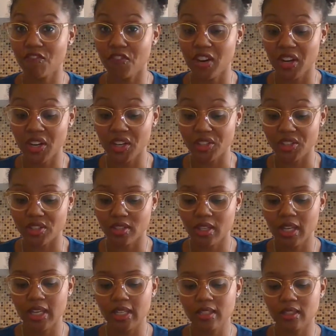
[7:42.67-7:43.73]
First,
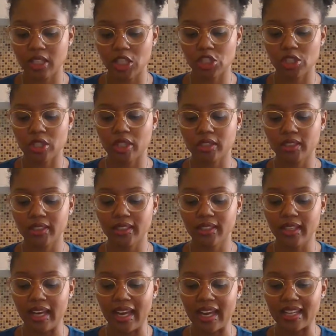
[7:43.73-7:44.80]
said Charlotte,
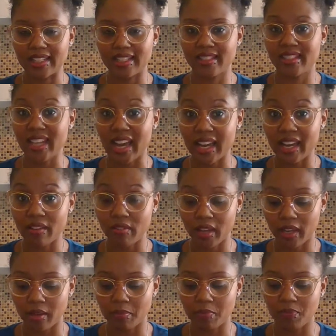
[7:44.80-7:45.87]
I dive at
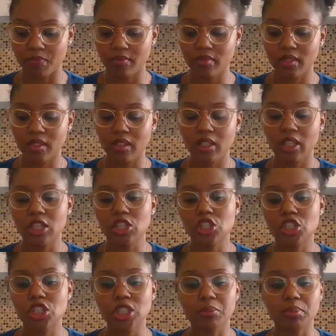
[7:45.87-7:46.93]
him.
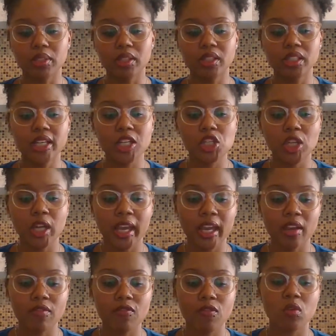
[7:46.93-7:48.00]
She plunged
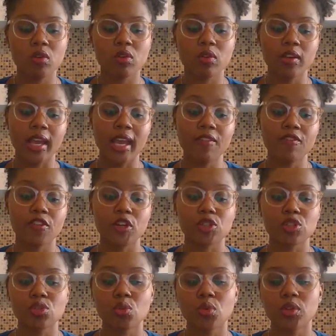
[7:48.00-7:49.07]
head
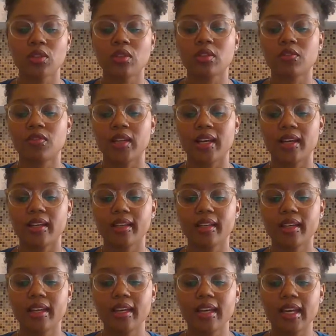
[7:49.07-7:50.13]
first toward the fly.
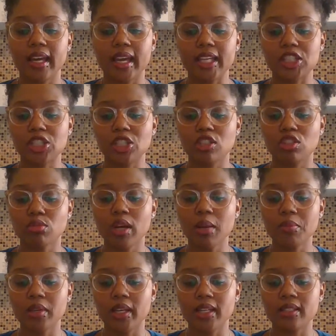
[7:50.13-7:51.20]
As she
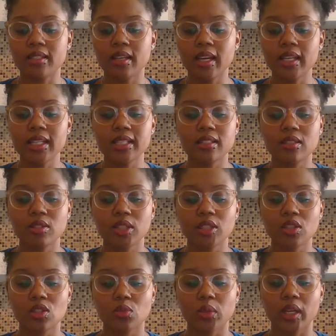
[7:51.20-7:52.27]
dropped, a tiny
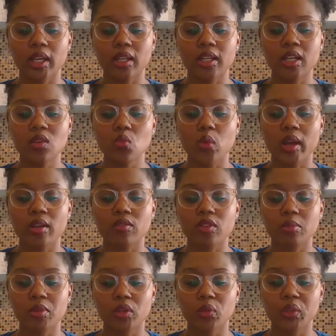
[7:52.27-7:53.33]
silken thread unwound
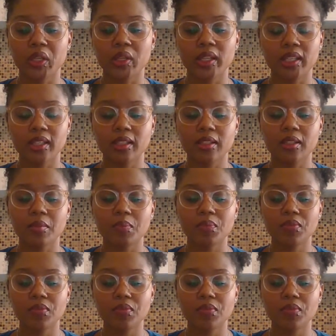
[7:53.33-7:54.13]
from her rear end.